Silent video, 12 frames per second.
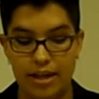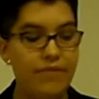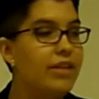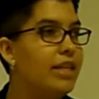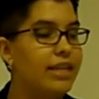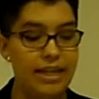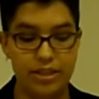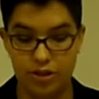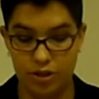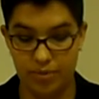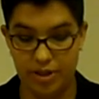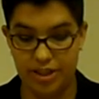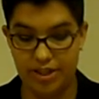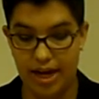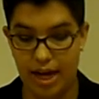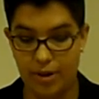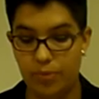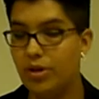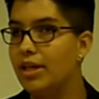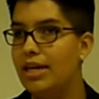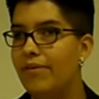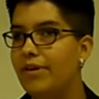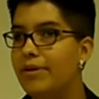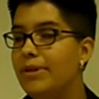Giving the kids too much time will
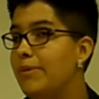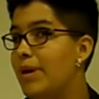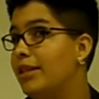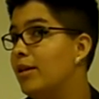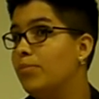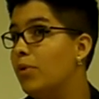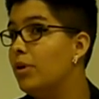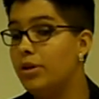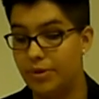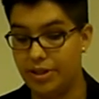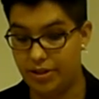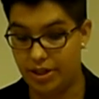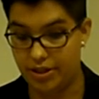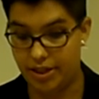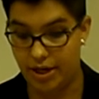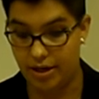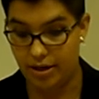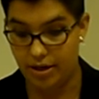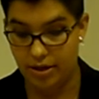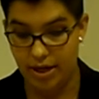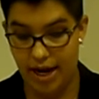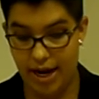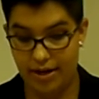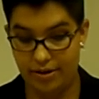inevitably make them bored once they're done,
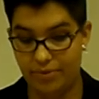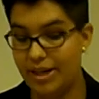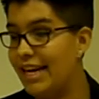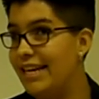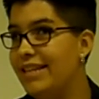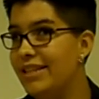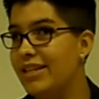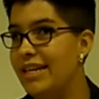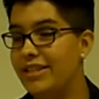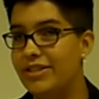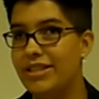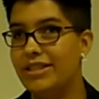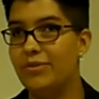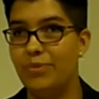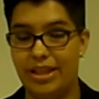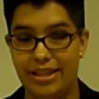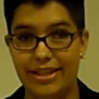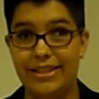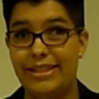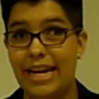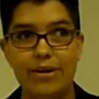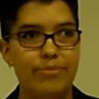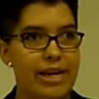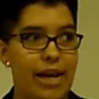and regaining their interest within the
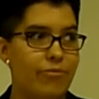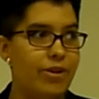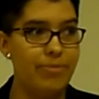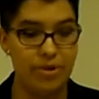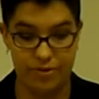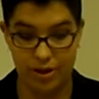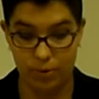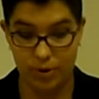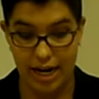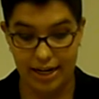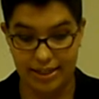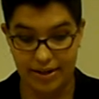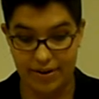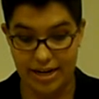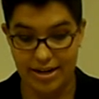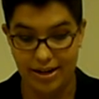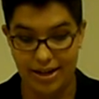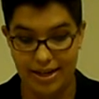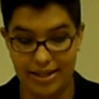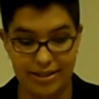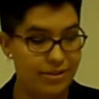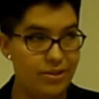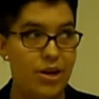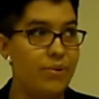same time frame of the one activity
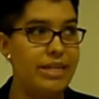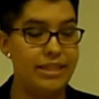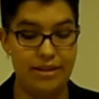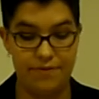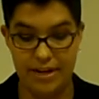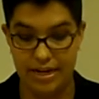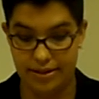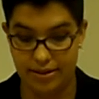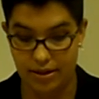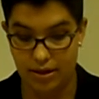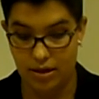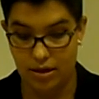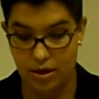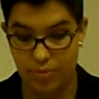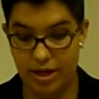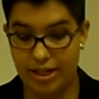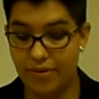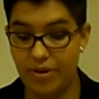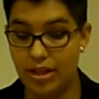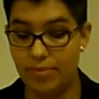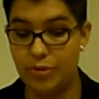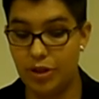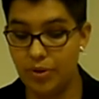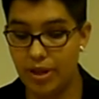is no easy feat. But giving
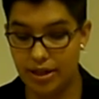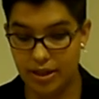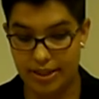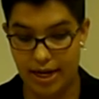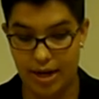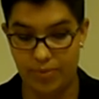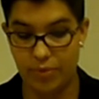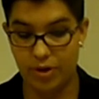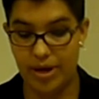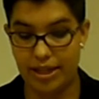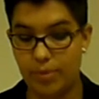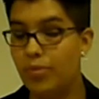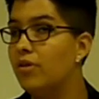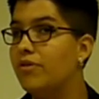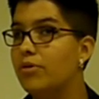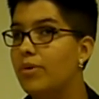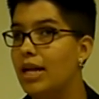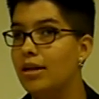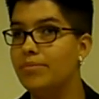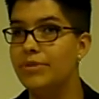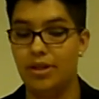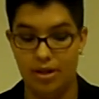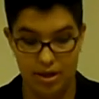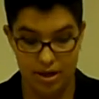them too little time will make them overwhelmed,